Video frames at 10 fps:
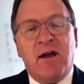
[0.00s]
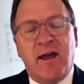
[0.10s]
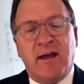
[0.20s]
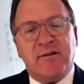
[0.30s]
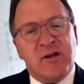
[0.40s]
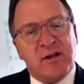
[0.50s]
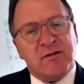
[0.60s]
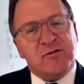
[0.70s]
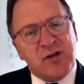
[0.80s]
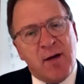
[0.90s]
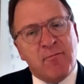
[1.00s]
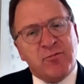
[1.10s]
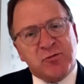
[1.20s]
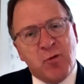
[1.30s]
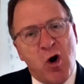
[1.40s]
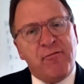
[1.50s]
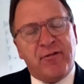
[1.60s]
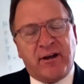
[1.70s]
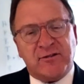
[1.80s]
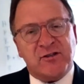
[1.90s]
In some small
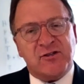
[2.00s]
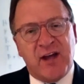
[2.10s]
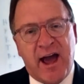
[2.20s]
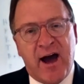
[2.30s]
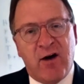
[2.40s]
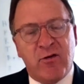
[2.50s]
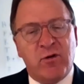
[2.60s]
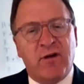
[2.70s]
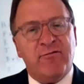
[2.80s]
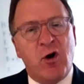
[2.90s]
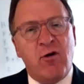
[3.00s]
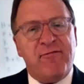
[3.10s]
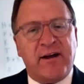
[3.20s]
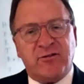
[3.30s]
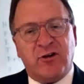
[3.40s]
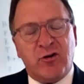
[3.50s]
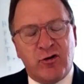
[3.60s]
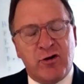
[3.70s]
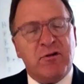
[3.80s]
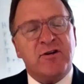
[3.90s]
fixes now that will have no effect on
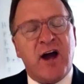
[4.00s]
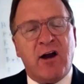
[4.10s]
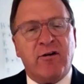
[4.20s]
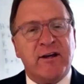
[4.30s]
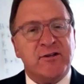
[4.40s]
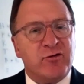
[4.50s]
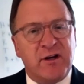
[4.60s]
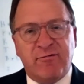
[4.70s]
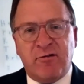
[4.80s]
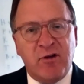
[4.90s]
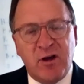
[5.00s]
current retirees or even